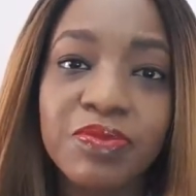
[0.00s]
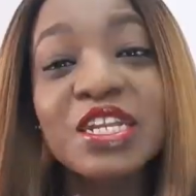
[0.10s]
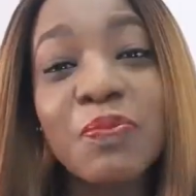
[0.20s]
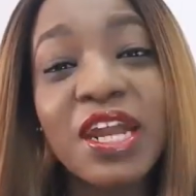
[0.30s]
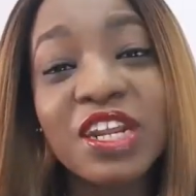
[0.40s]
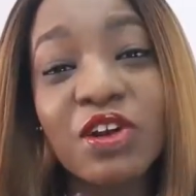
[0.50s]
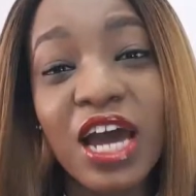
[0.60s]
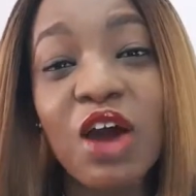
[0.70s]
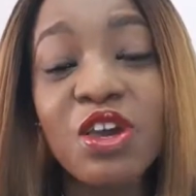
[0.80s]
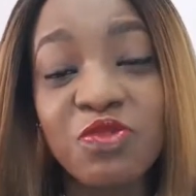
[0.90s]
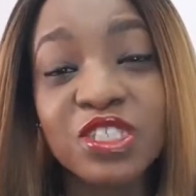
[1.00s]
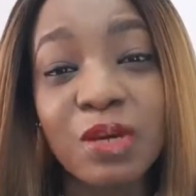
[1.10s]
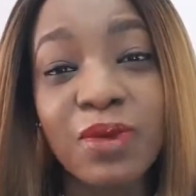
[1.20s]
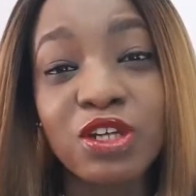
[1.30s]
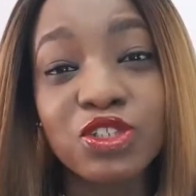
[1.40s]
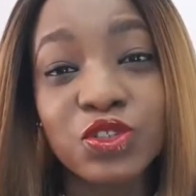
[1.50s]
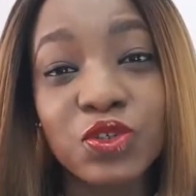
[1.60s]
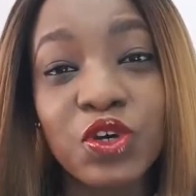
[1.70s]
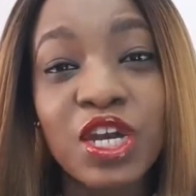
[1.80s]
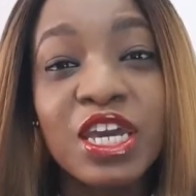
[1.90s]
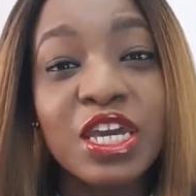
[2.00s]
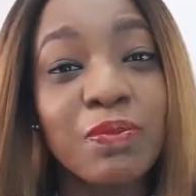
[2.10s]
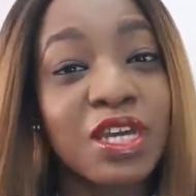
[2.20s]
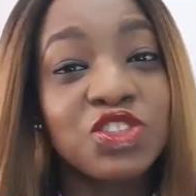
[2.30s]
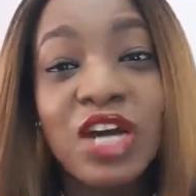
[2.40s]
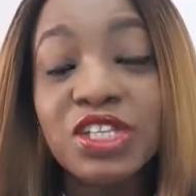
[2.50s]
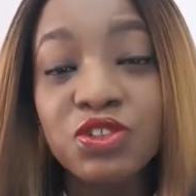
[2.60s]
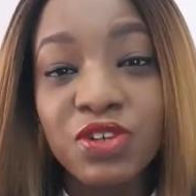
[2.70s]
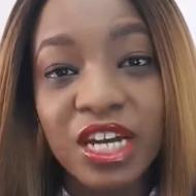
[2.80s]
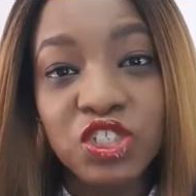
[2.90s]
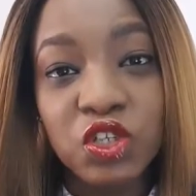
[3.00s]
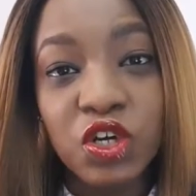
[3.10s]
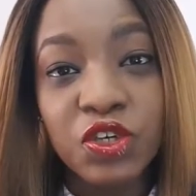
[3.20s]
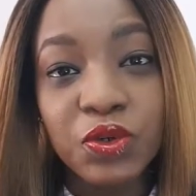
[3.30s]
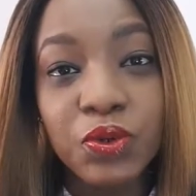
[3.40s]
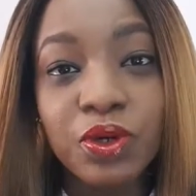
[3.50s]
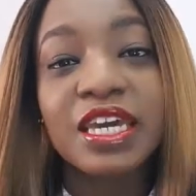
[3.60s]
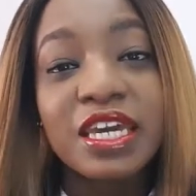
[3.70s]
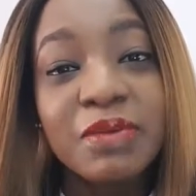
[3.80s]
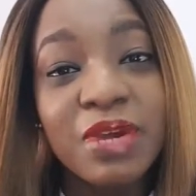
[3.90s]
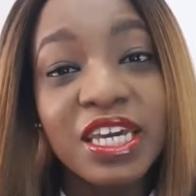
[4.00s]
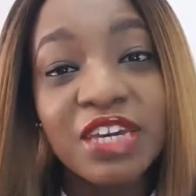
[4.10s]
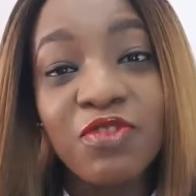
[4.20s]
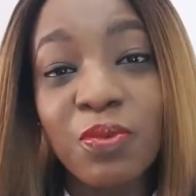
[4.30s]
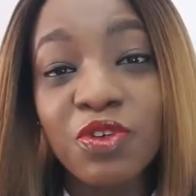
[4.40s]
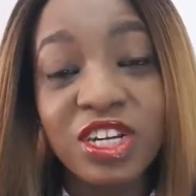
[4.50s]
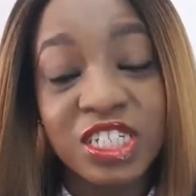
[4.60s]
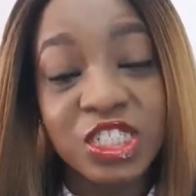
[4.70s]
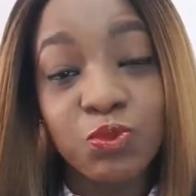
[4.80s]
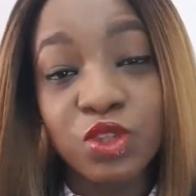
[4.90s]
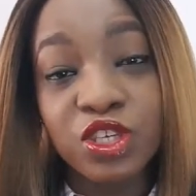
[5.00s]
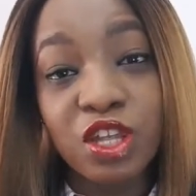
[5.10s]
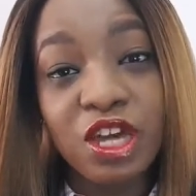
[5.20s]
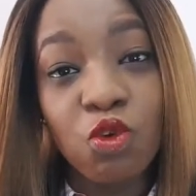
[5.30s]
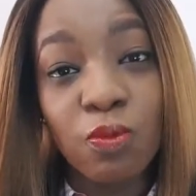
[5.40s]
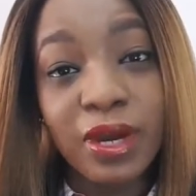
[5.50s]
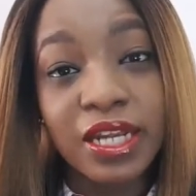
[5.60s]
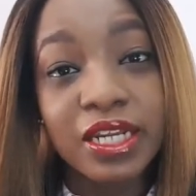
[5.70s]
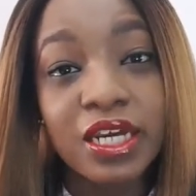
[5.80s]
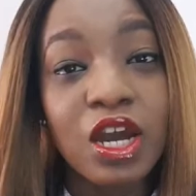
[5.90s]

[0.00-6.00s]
Depending on how he feels about you, he may try to reassure you, he may give up the relationship with the other woman,